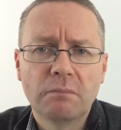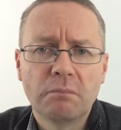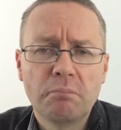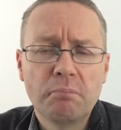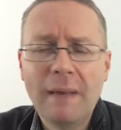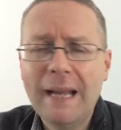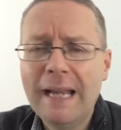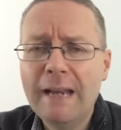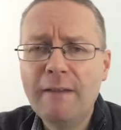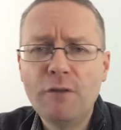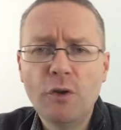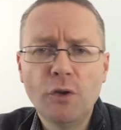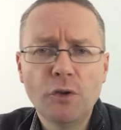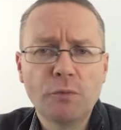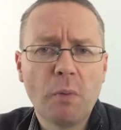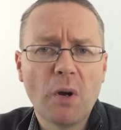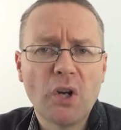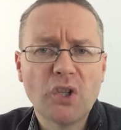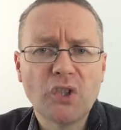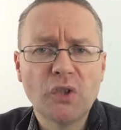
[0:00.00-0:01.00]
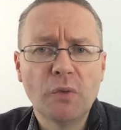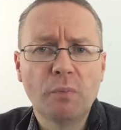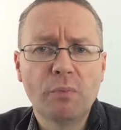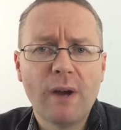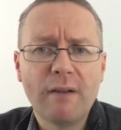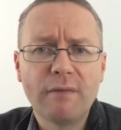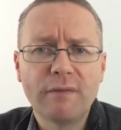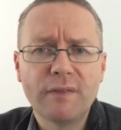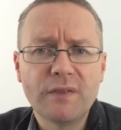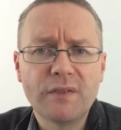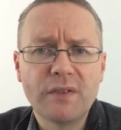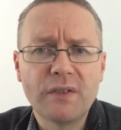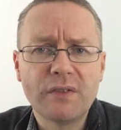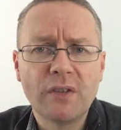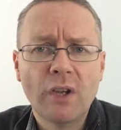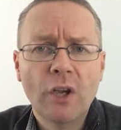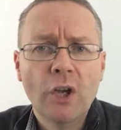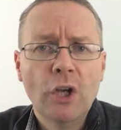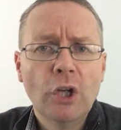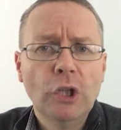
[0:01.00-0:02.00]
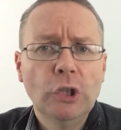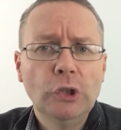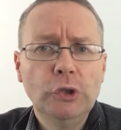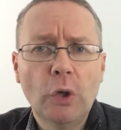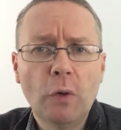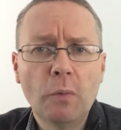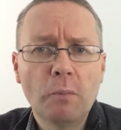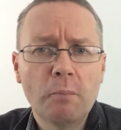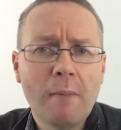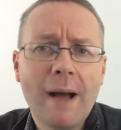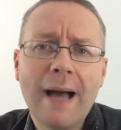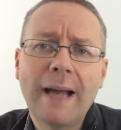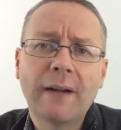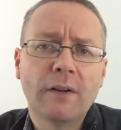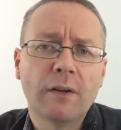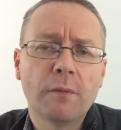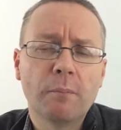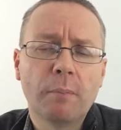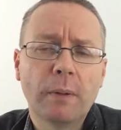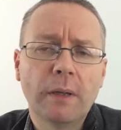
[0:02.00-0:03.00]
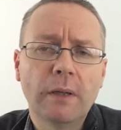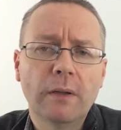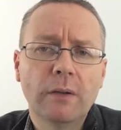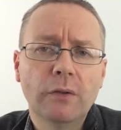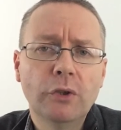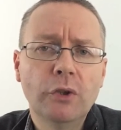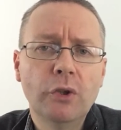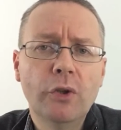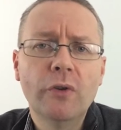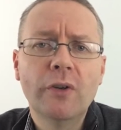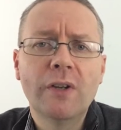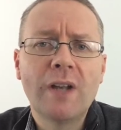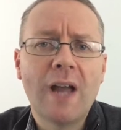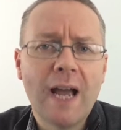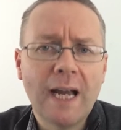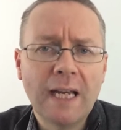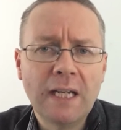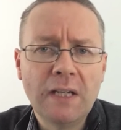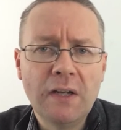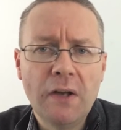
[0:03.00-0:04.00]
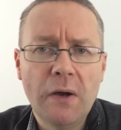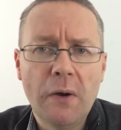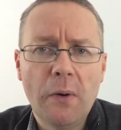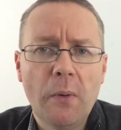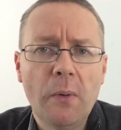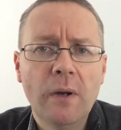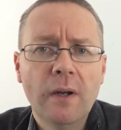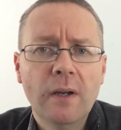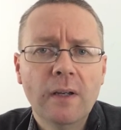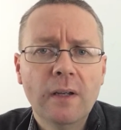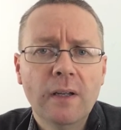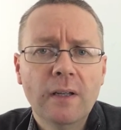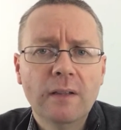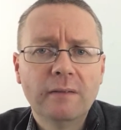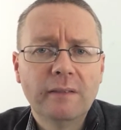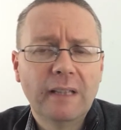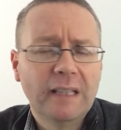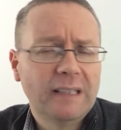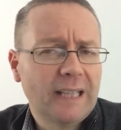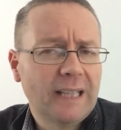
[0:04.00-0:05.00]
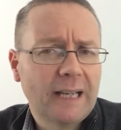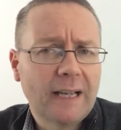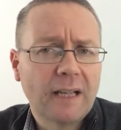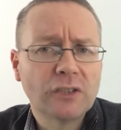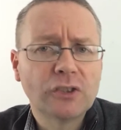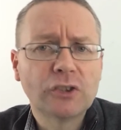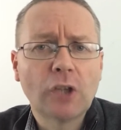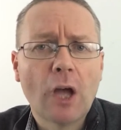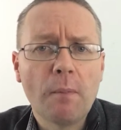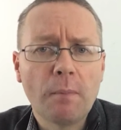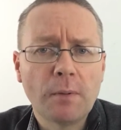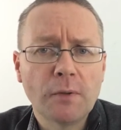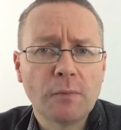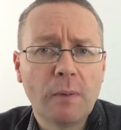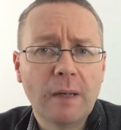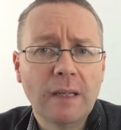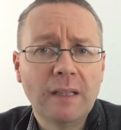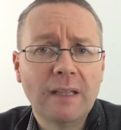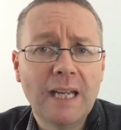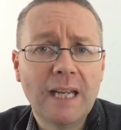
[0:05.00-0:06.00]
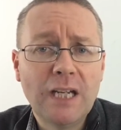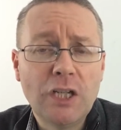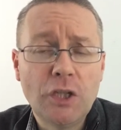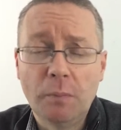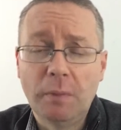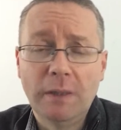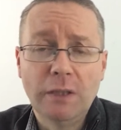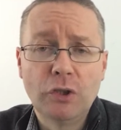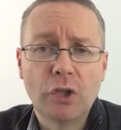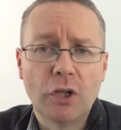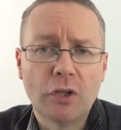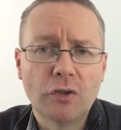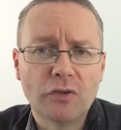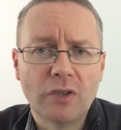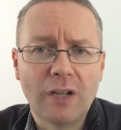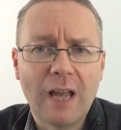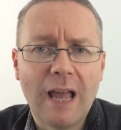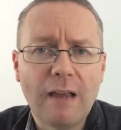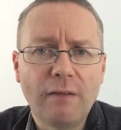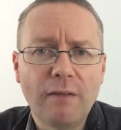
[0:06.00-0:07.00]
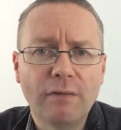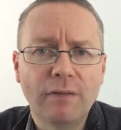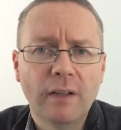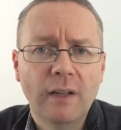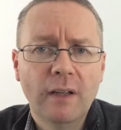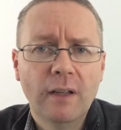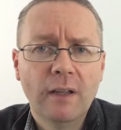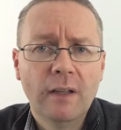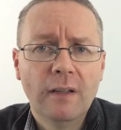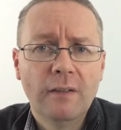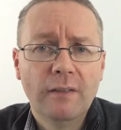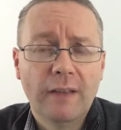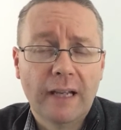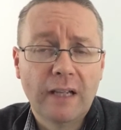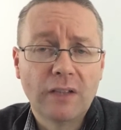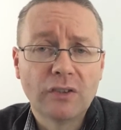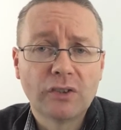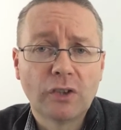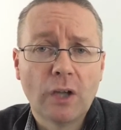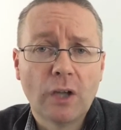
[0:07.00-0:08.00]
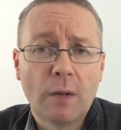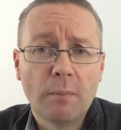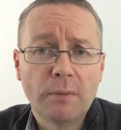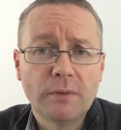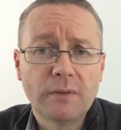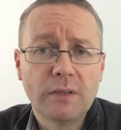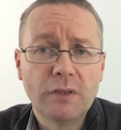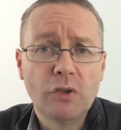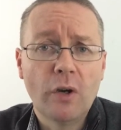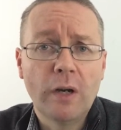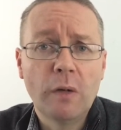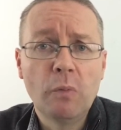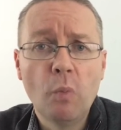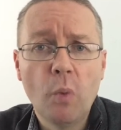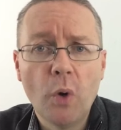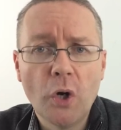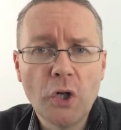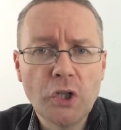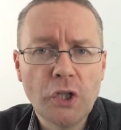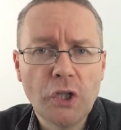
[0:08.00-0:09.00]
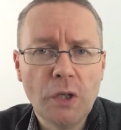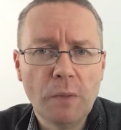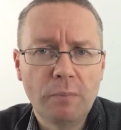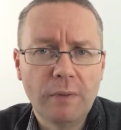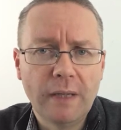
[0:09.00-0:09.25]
Many of those personal preferences don't matter, but you and I know that they can stop us being teachable in church life. They can stop us enjoying worship.